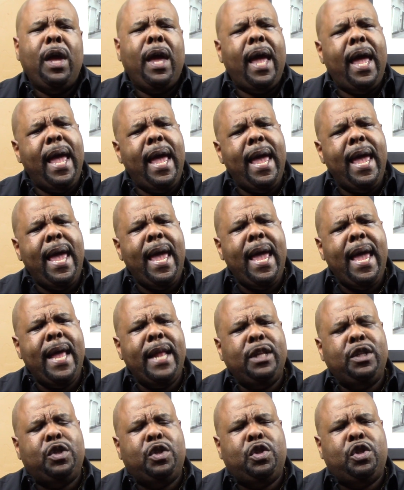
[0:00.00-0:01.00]

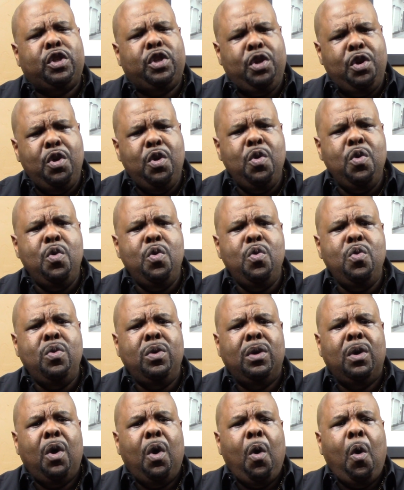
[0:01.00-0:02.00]
And
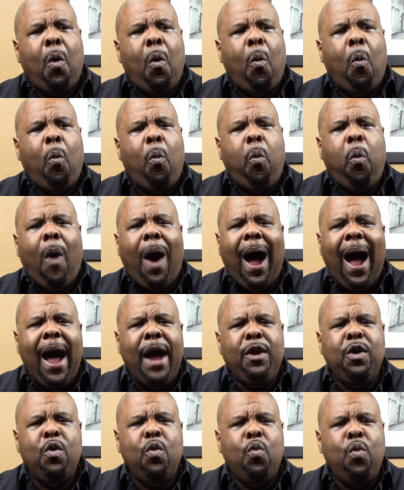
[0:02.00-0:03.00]
two, why
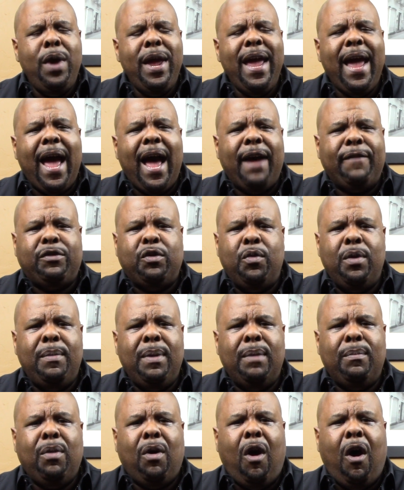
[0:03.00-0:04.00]
do we have to
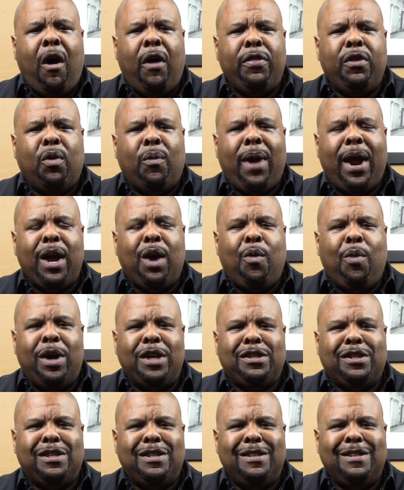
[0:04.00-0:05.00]
remember all the right
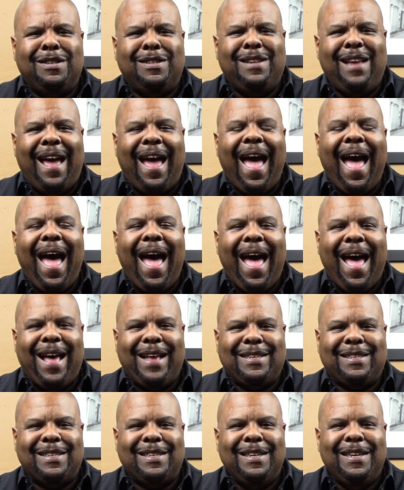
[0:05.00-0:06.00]
questions to
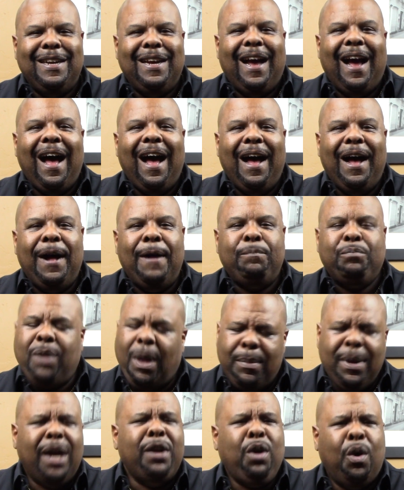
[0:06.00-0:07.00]
ask? I
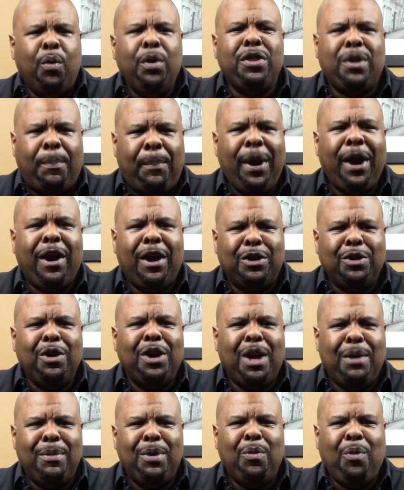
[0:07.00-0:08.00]
know we're the parent, don't
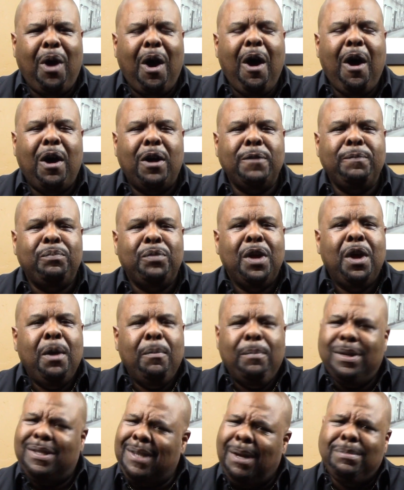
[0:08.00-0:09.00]
get me wrong,
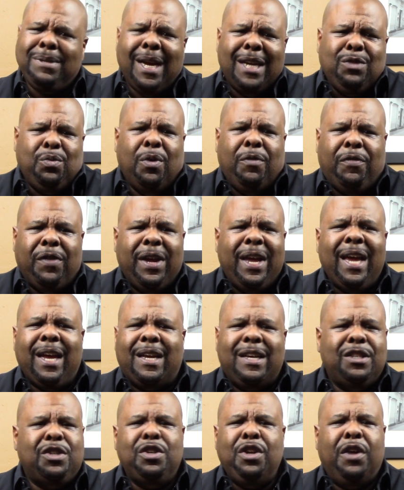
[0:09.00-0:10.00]
but sometimes we'll forget
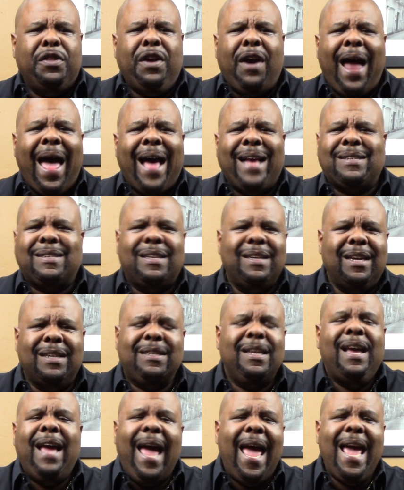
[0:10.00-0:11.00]
because, they're asking us,
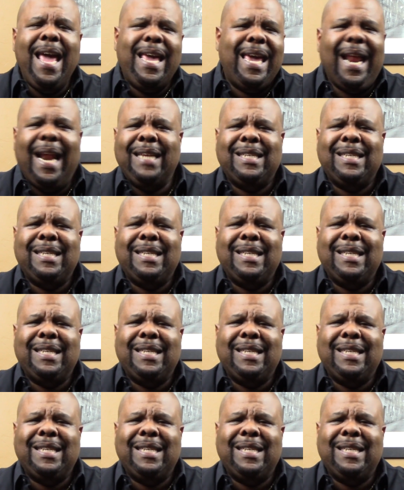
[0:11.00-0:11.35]
hey, can I